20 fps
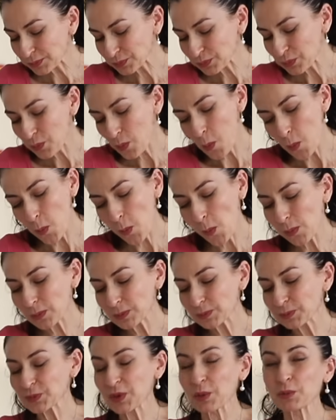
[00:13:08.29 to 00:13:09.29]

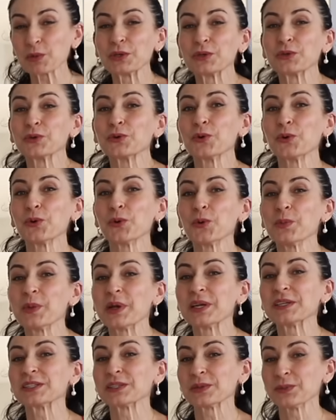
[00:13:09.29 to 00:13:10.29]
I'm gonna go
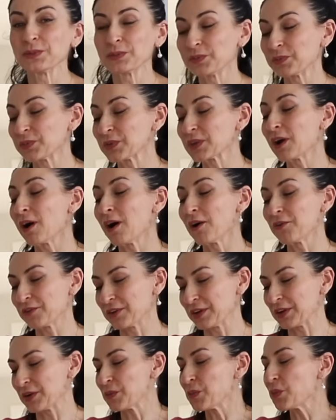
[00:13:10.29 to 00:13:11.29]
make some
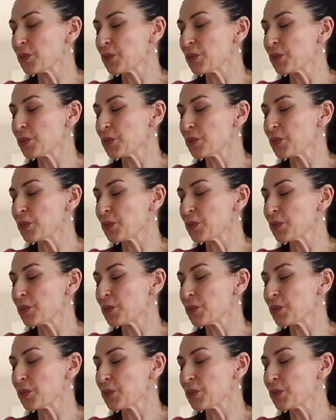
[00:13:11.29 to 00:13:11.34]
coffee